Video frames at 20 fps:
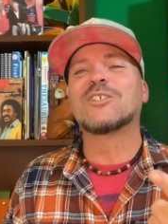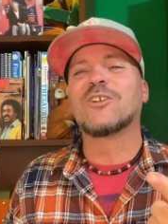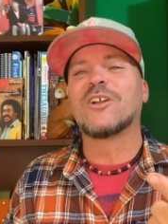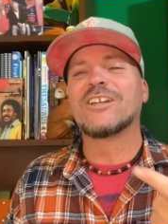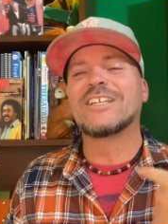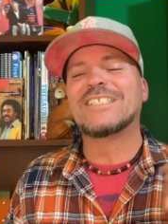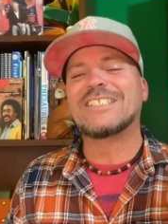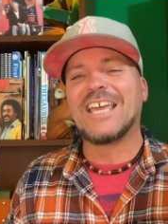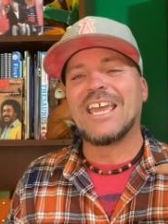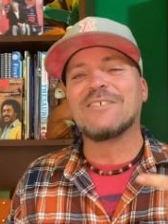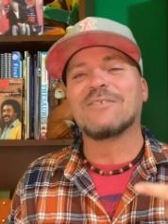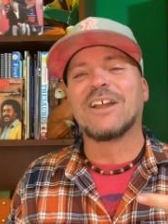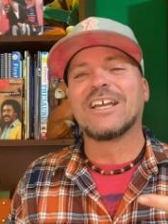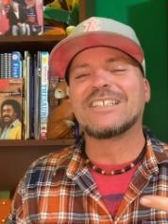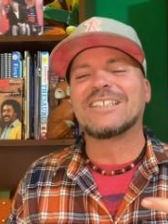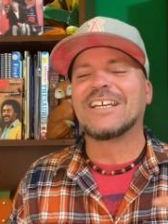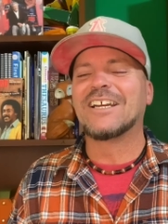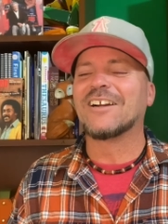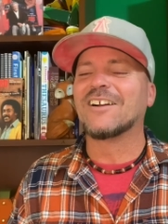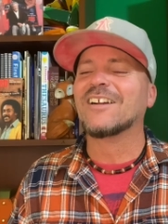her on a date
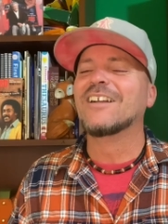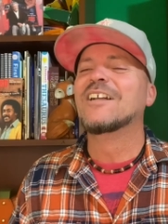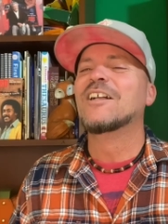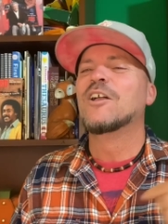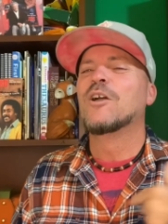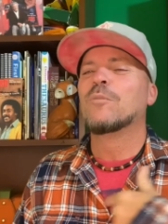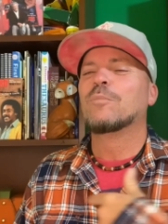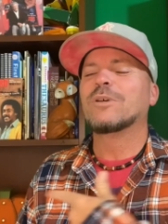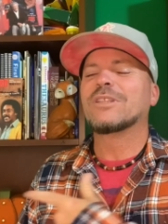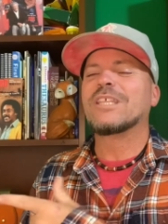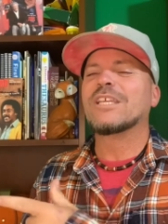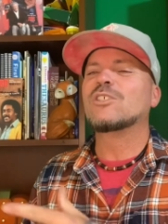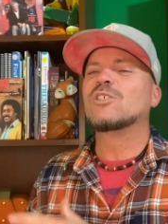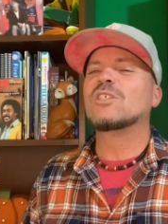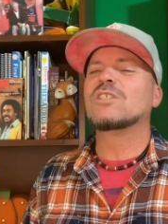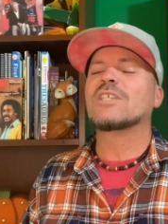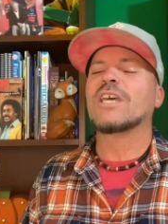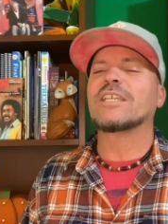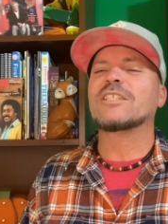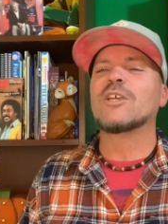right there. But then
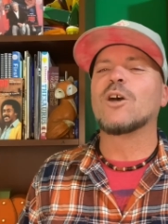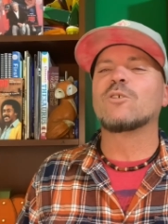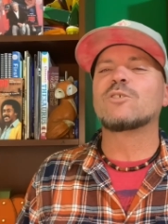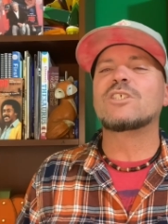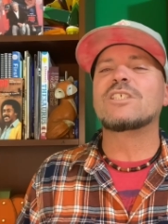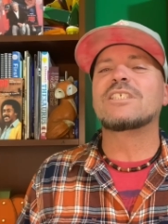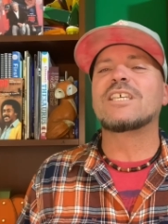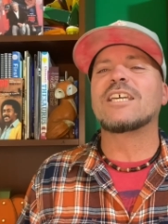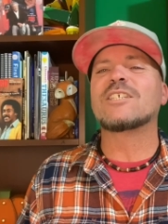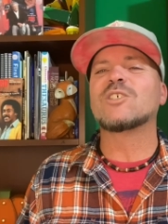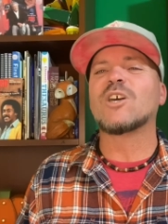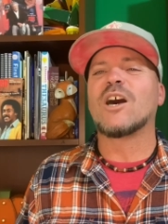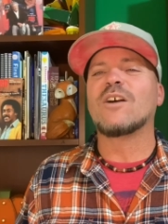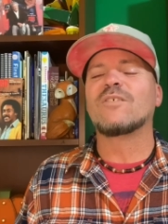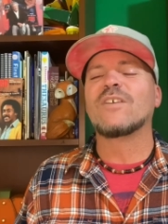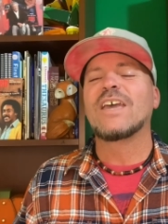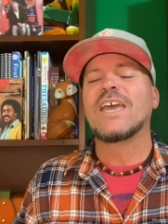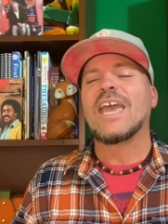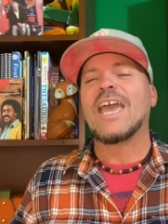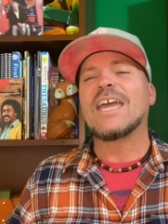she's like, no, she takes
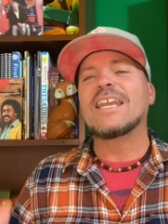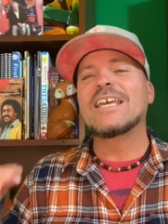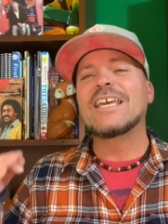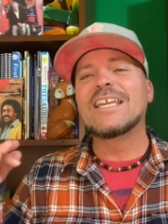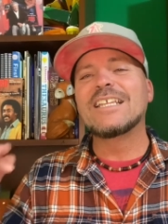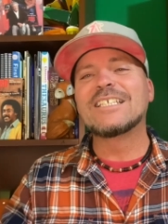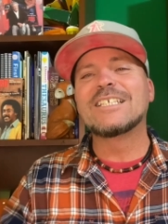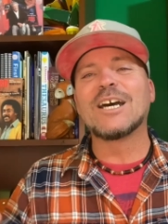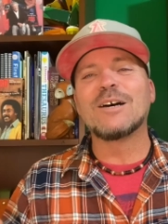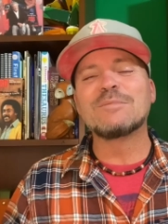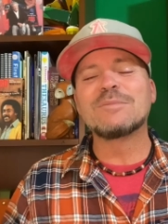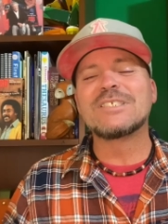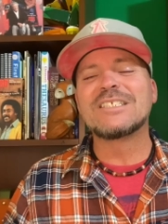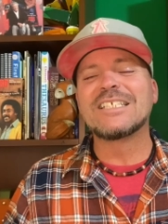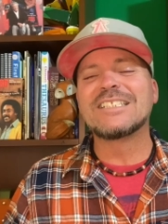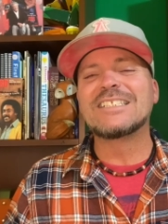off. And in comes the